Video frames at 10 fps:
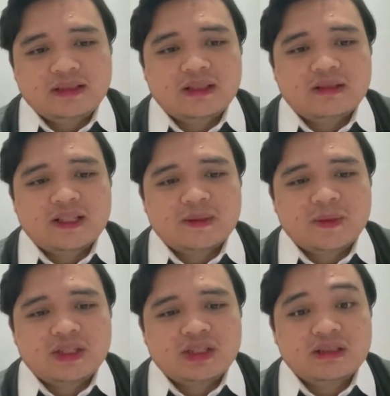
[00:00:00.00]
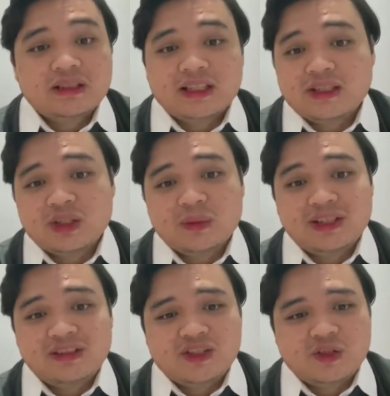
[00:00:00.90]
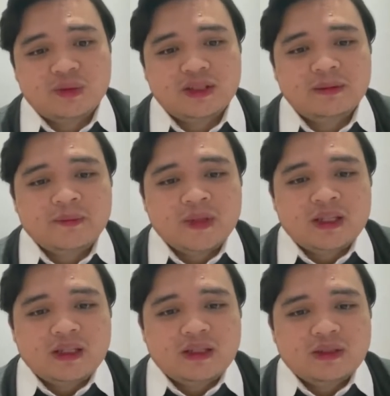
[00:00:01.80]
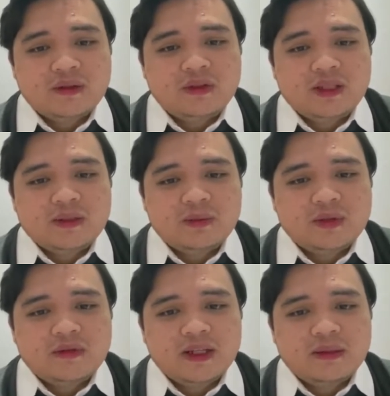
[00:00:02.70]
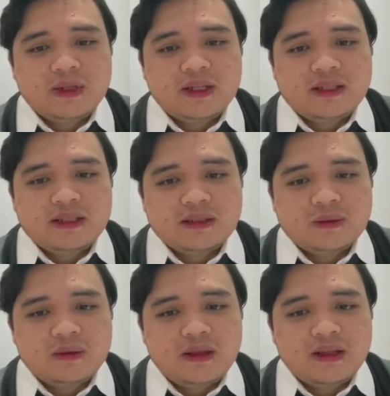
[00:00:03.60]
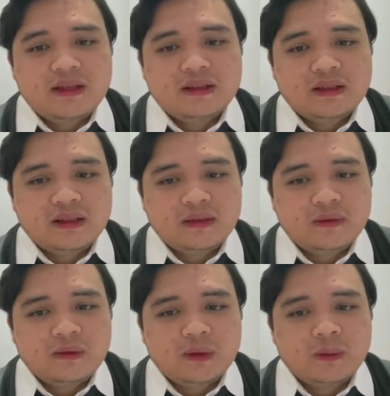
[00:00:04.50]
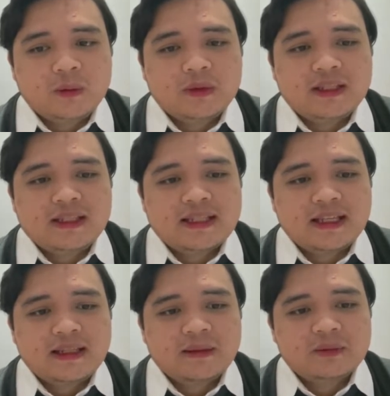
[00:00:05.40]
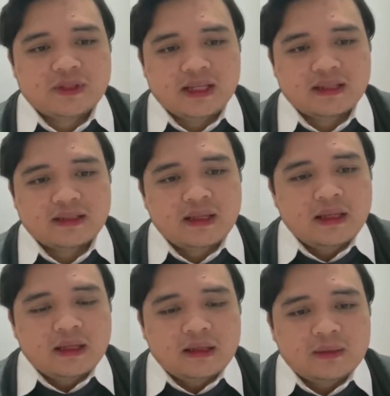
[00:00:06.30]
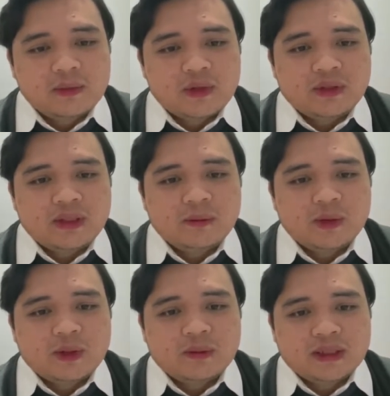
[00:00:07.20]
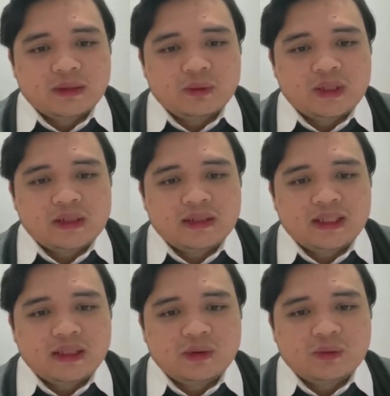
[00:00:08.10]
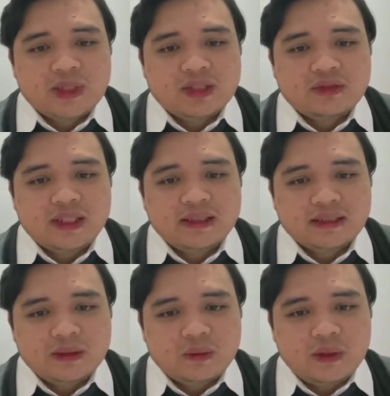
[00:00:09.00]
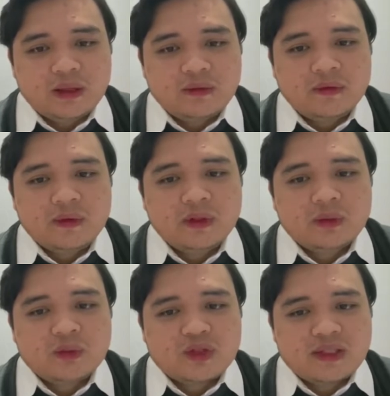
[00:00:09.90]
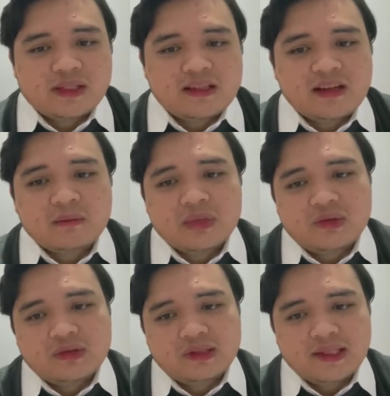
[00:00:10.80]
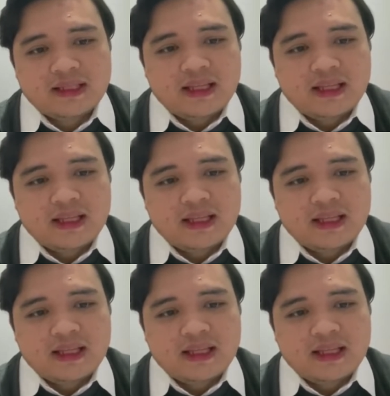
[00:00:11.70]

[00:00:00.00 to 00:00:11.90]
job expansion, and job enrichment. Each of these provide managers with alternative for properly designing projects. Employee employment will need to be created with a fluid composition and boundaries